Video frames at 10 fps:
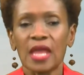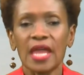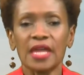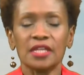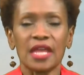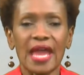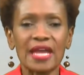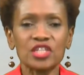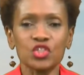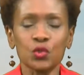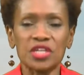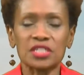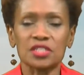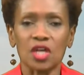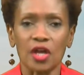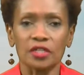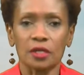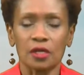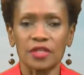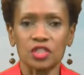And as you get started
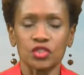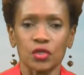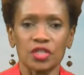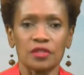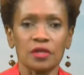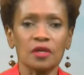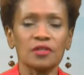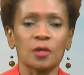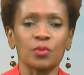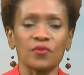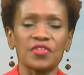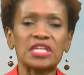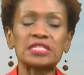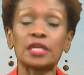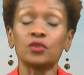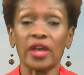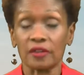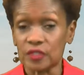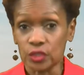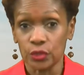on that journey, there are a number of things that you have
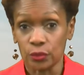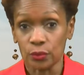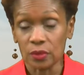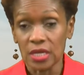to do.